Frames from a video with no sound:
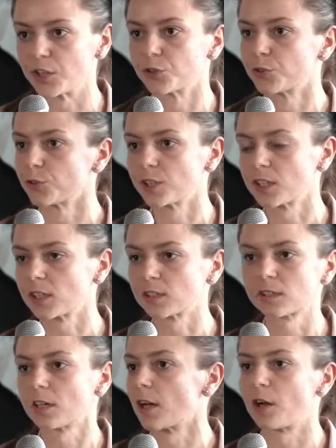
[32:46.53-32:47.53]
in 2
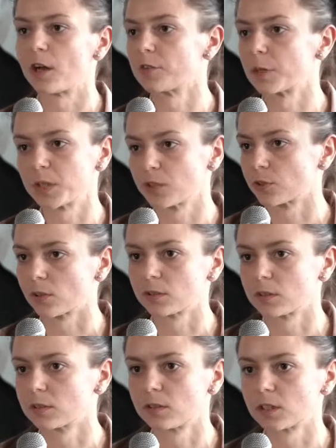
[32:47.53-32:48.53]
years, everybody
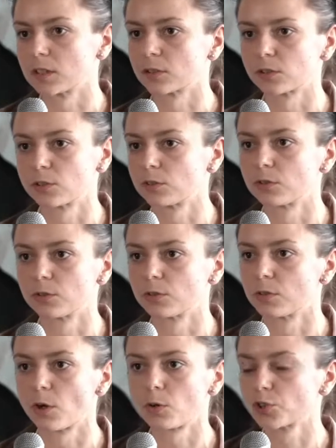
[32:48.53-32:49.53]
told that there is
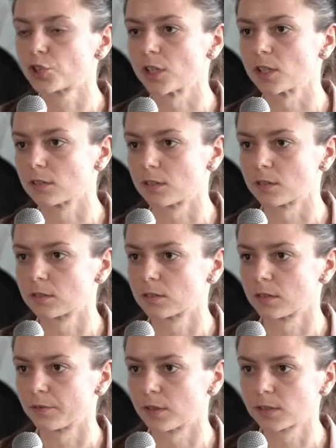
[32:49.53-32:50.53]
no chance that
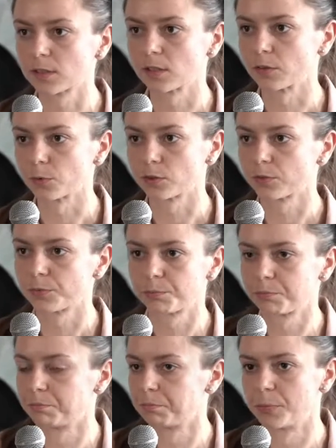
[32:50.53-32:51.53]
the vaccine would
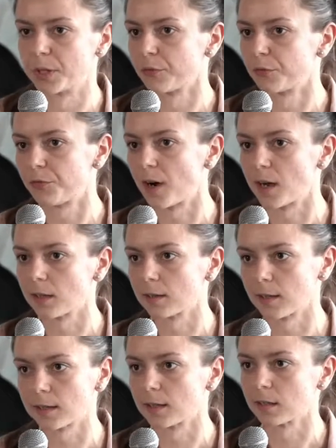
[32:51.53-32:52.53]
be
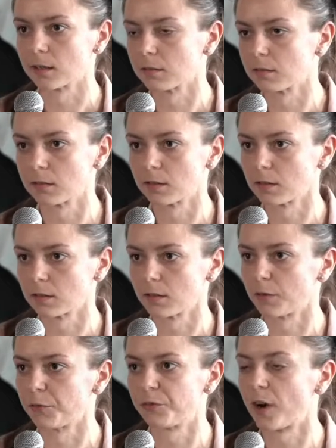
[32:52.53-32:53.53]
fine, like in
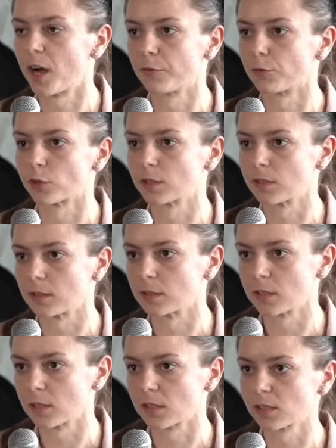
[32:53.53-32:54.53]
5 or
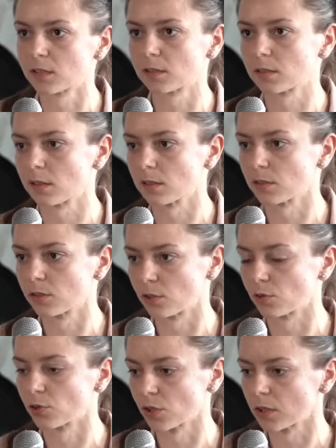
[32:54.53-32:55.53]
10 years, as
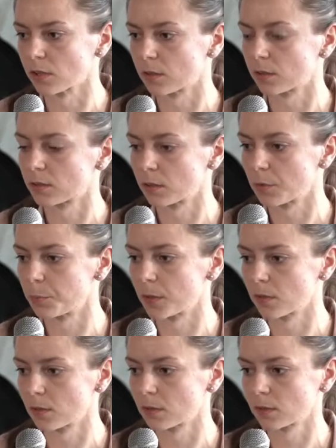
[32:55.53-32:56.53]
usually it's
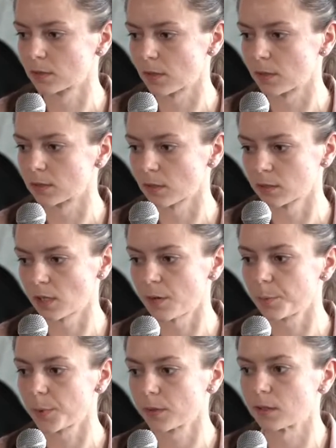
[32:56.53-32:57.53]
been as
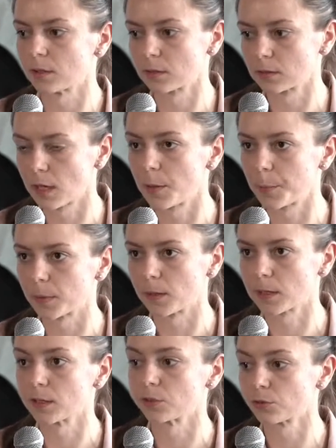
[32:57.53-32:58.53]
example, and it happened
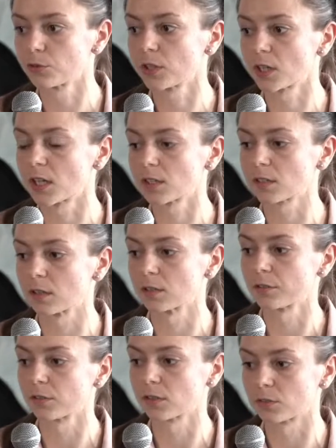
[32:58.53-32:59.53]
like in 2 years,
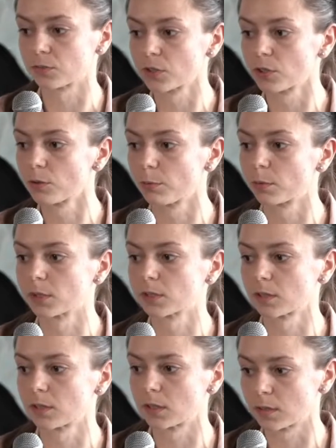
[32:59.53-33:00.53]
and with
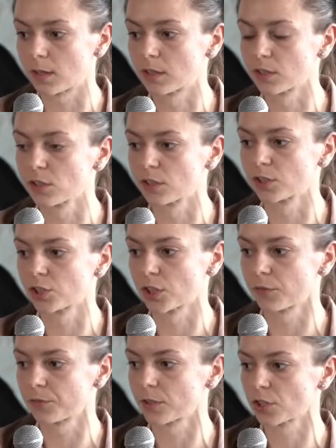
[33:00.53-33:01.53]
renewables and energy
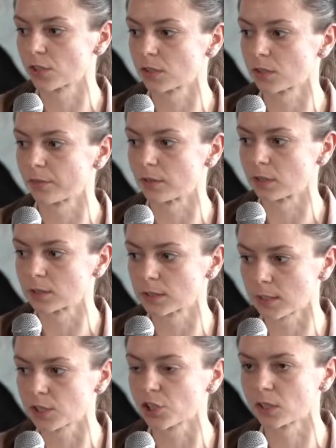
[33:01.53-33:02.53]
efficiency, when
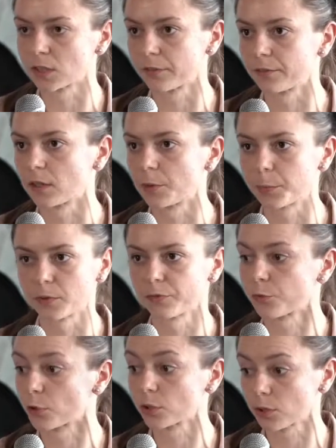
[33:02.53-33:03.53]
it's actually developing
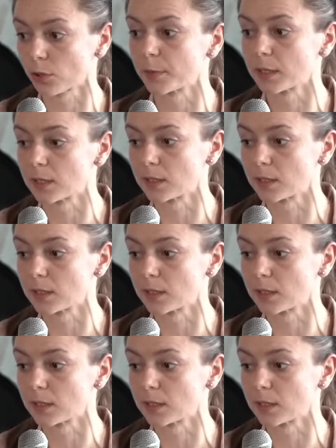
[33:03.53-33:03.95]
for so